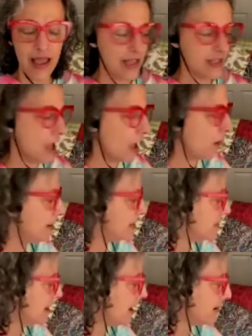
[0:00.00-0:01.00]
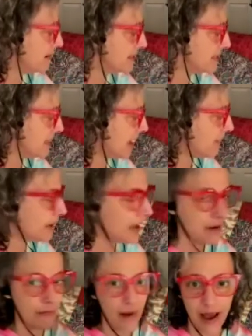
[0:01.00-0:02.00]
It's always made out of the same
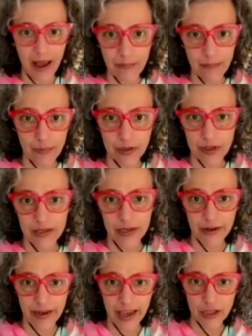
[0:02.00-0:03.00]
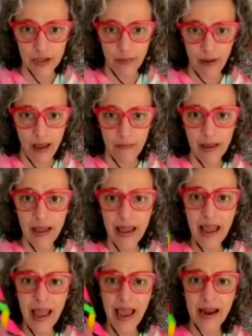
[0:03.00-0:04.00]
kind of pipe, which is irrigation pipe
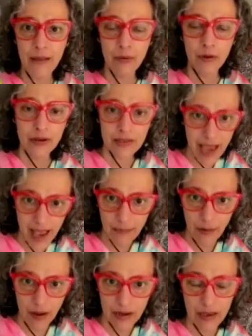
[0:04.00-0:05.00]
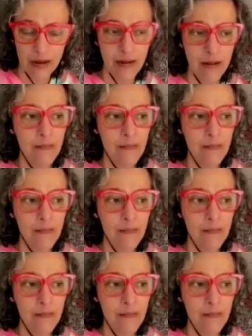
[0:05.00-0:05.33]
and I put tape on it,